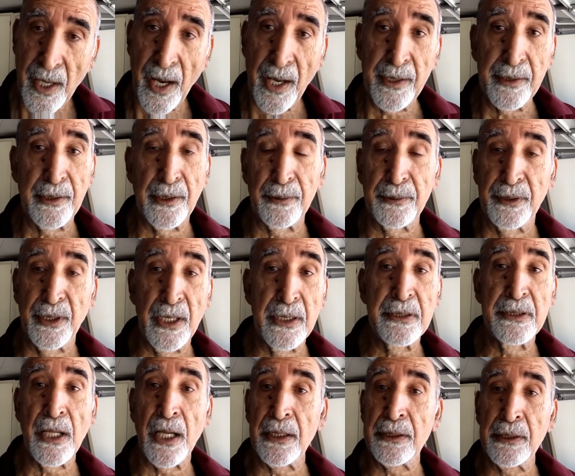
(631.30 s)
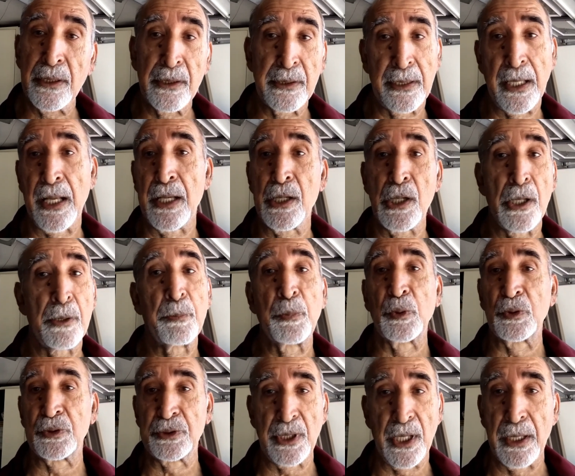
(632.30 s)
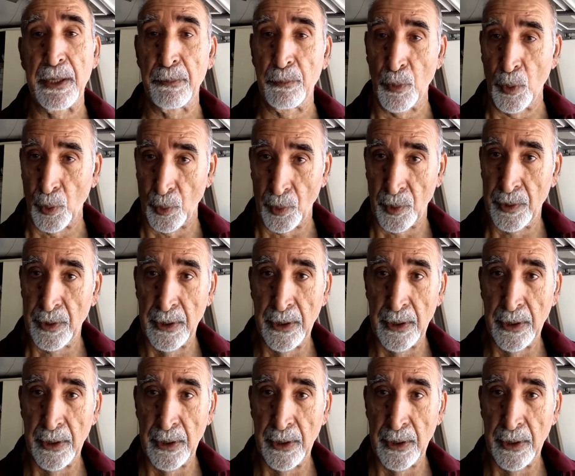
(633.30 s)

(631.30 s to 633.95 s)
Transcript: and the grid charger cannot push anymore.